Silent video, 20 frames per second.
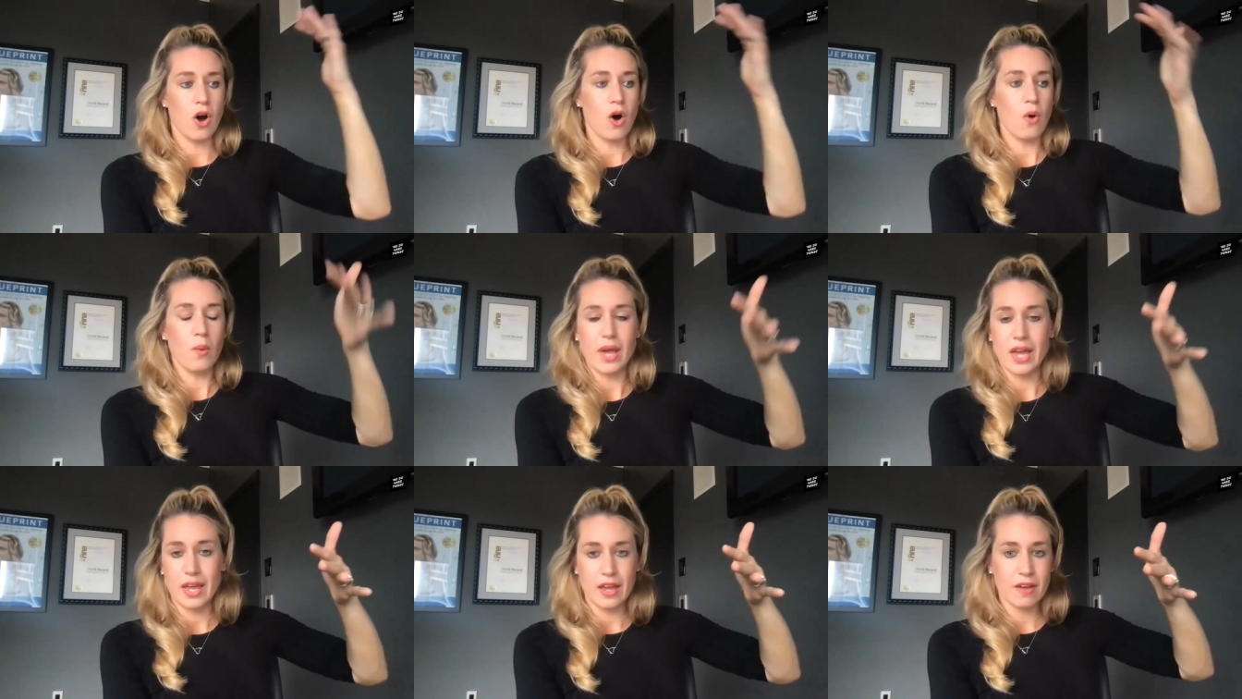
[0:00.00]

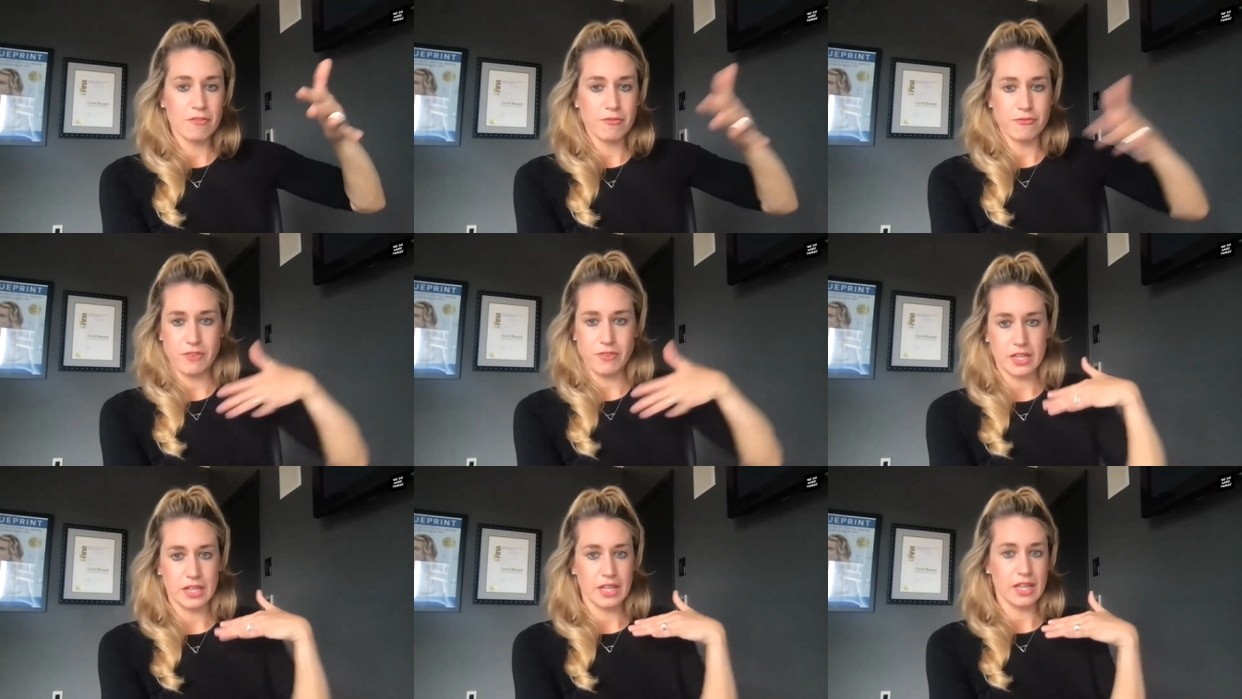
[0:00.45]

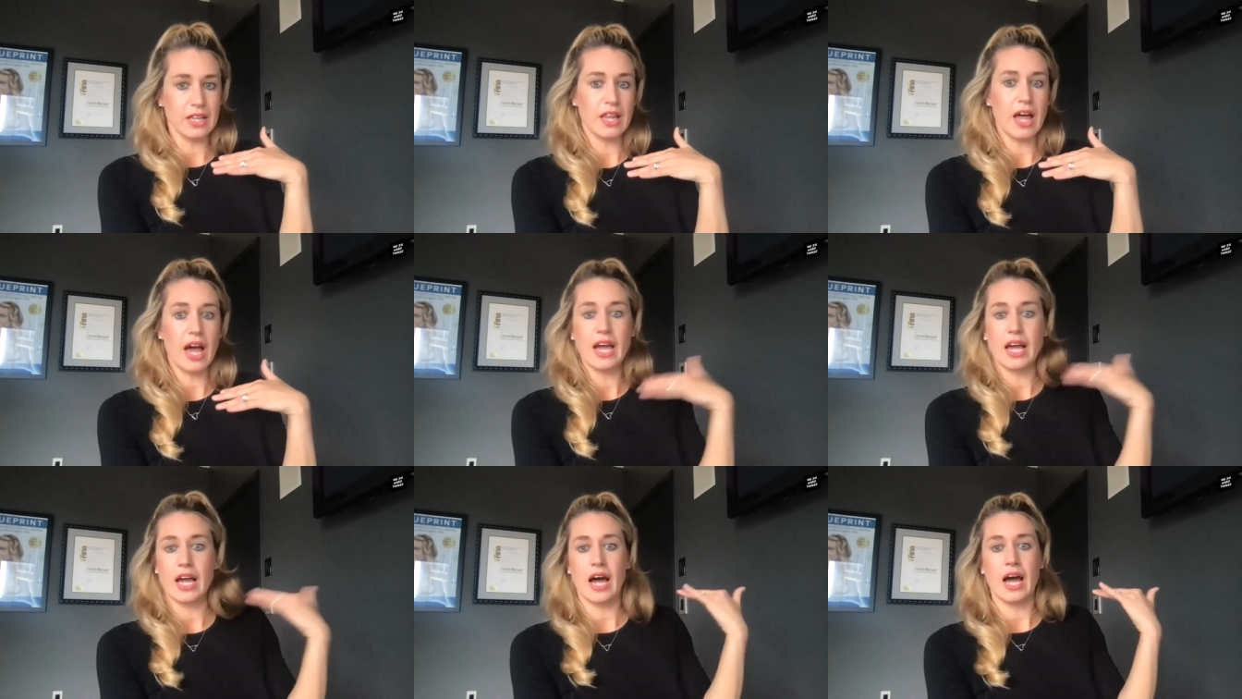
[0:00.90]
going, feeling
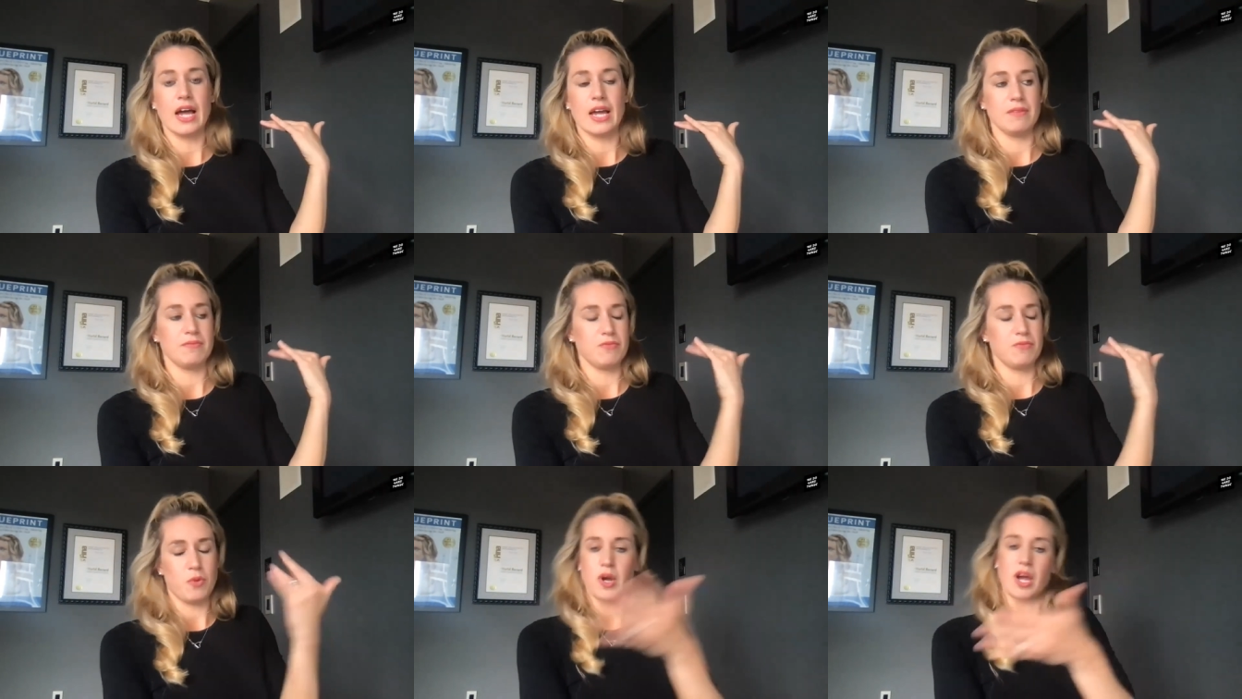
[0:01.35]
like
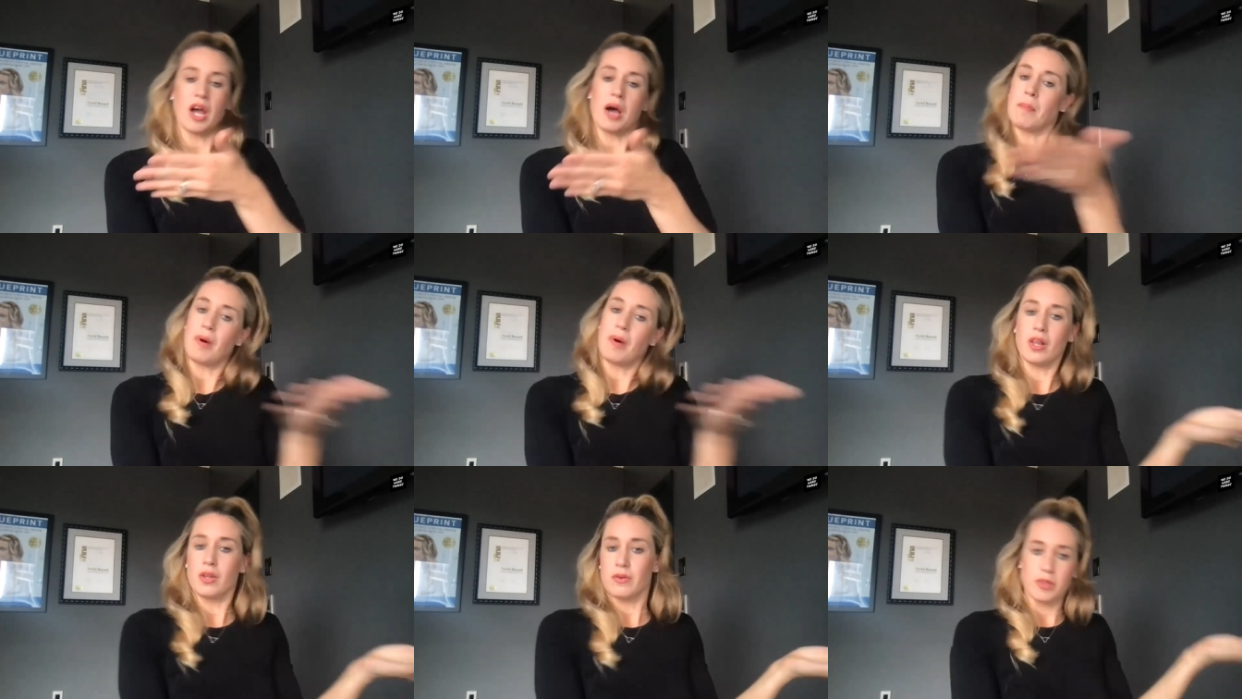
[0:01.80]
I, going
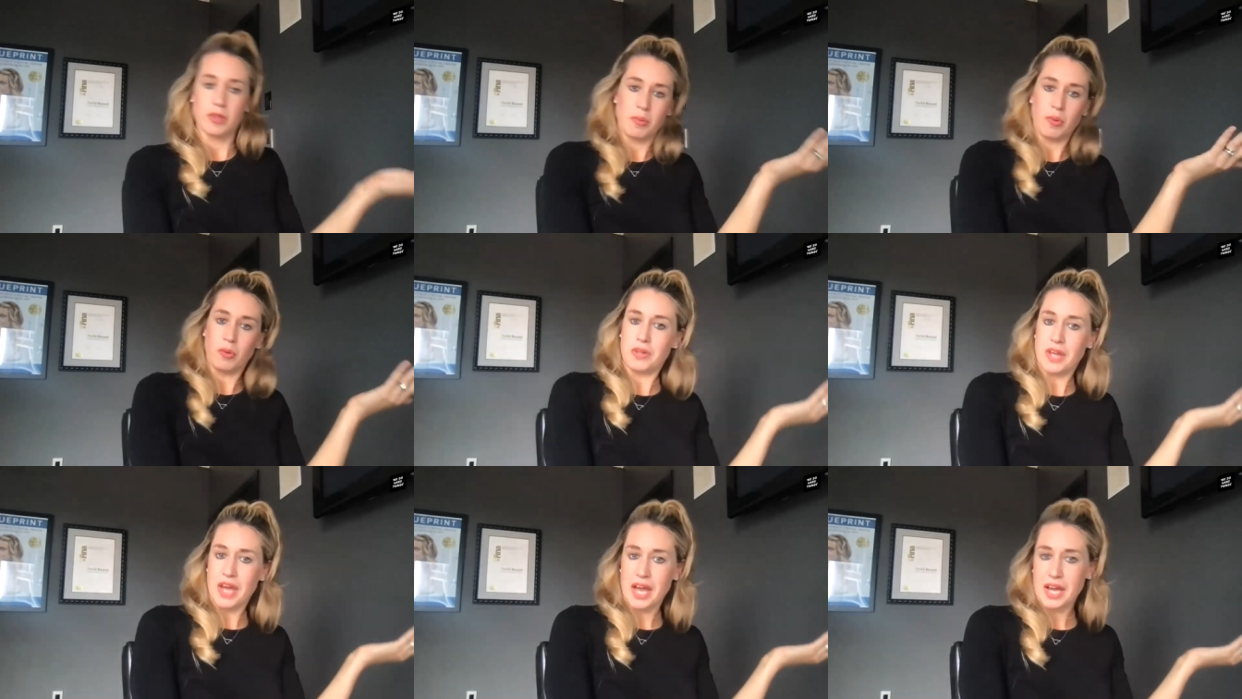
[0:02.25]
up all over the
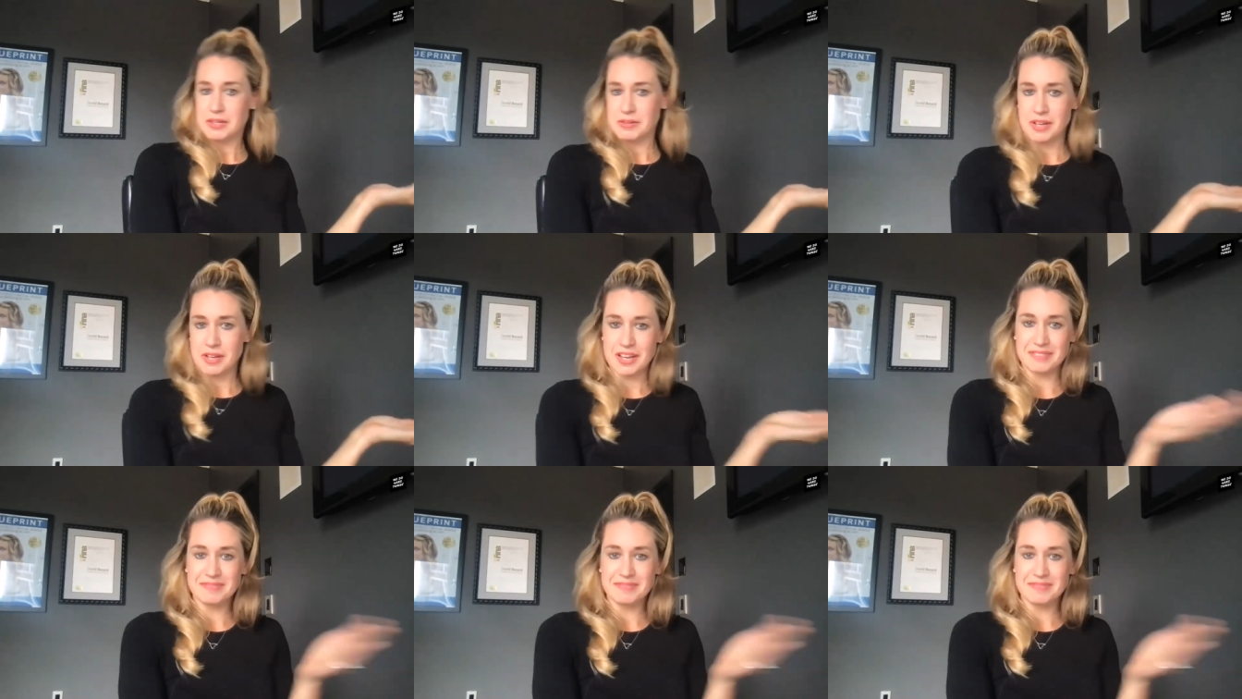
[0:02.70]
pool deck,